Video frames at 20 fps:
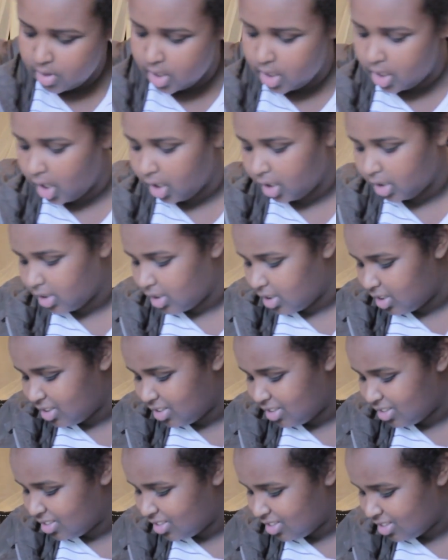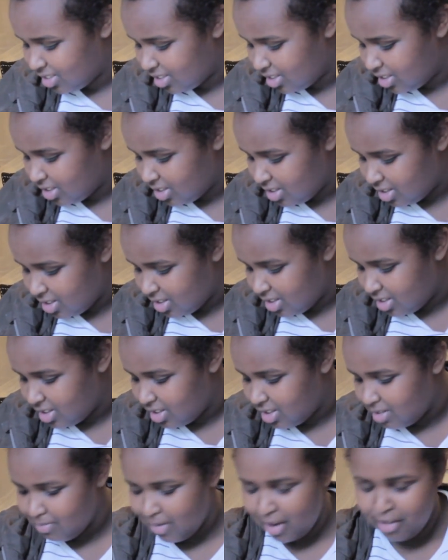And ugly.
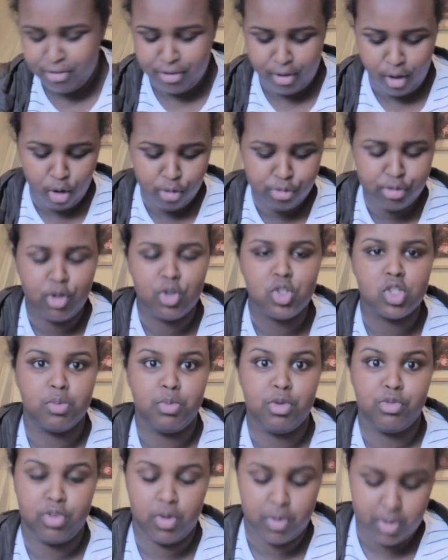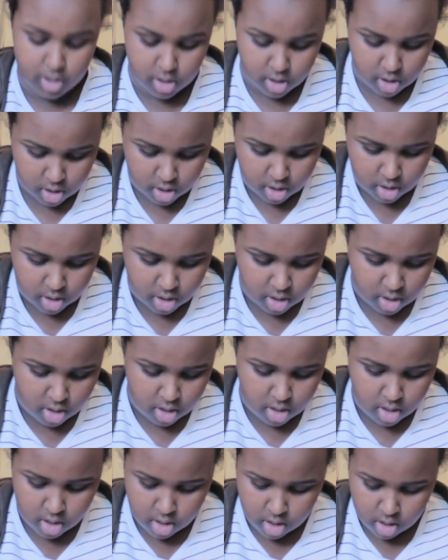My whole floor is gonna be ruined.
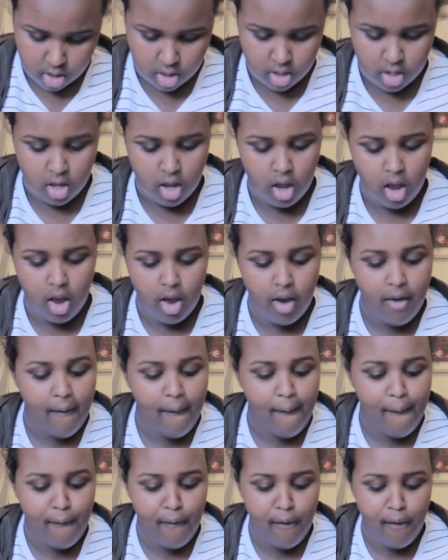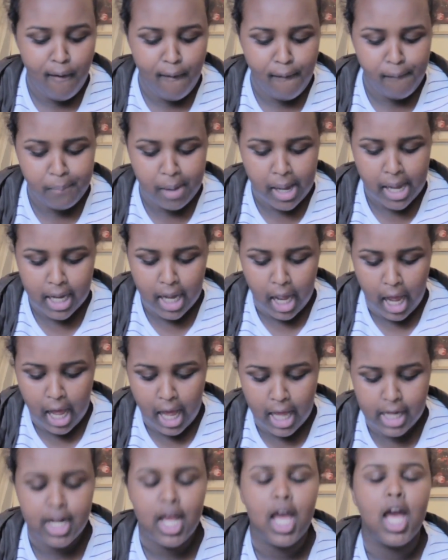Oh my
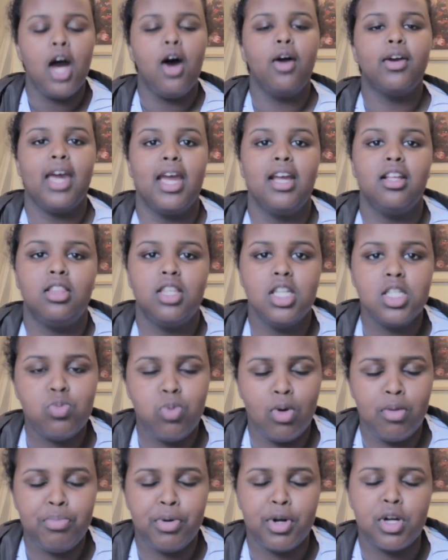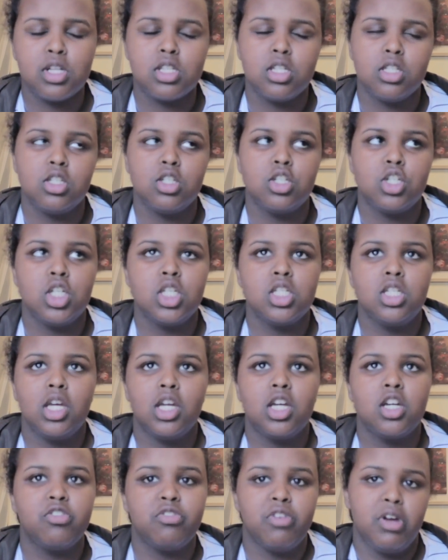God. Okay, this one person, she's
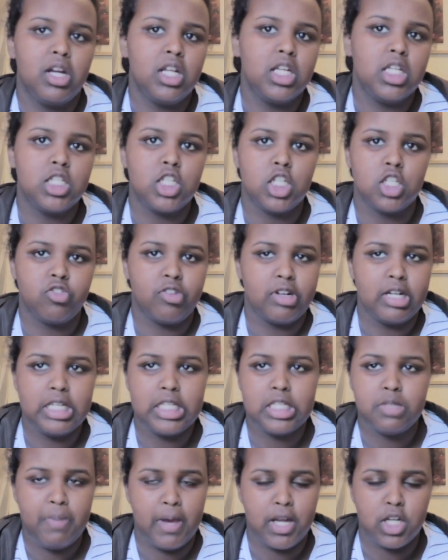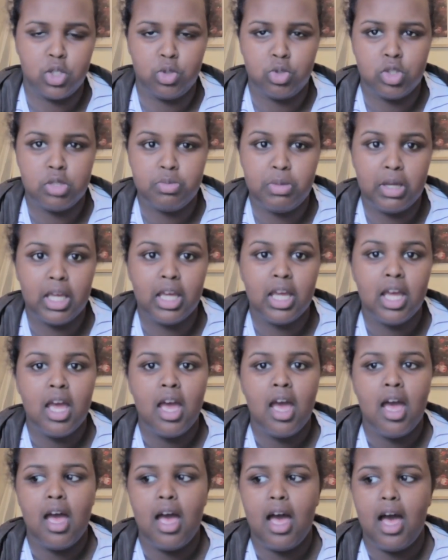like a really, she's really special to me.
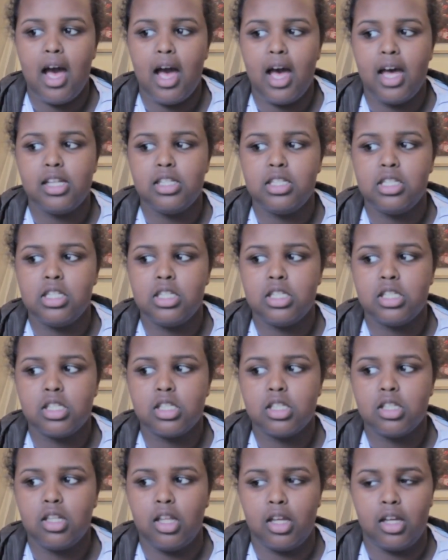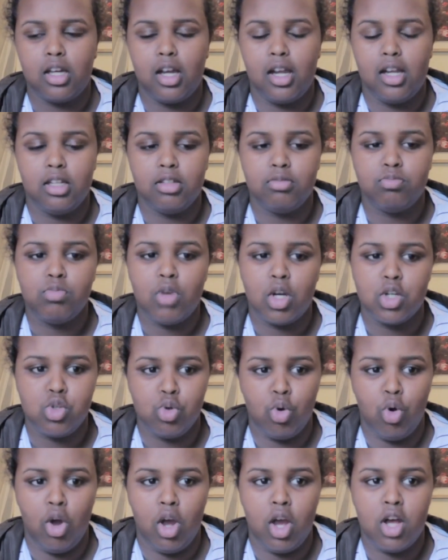And like, I
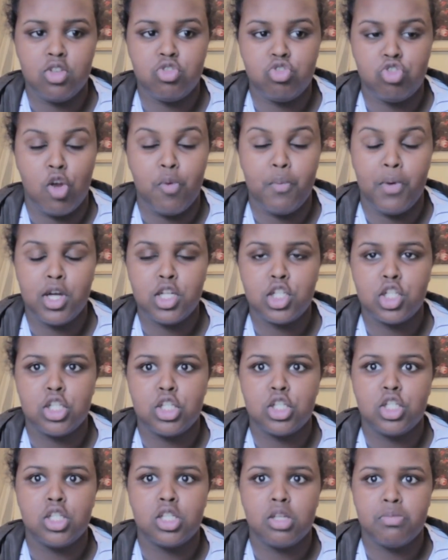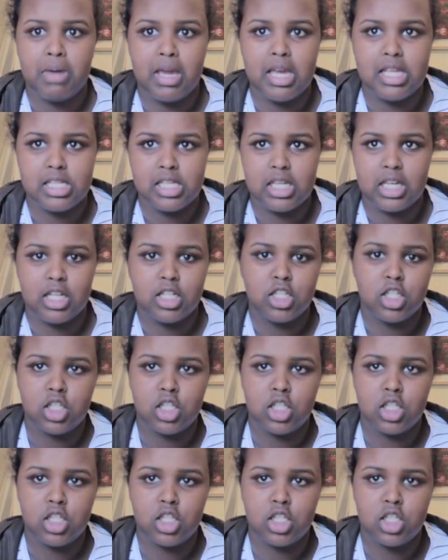adore her so much and she's amazing.